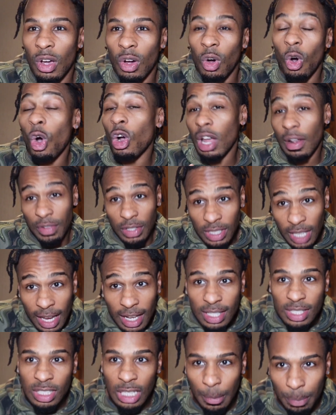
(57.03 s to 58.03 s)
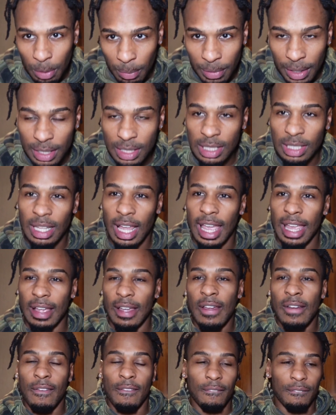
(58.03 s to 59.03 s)
or you have to take supplements like
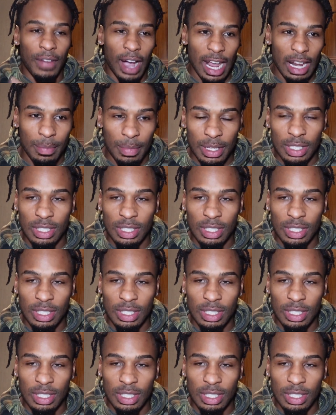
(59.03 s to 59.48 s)
vitamin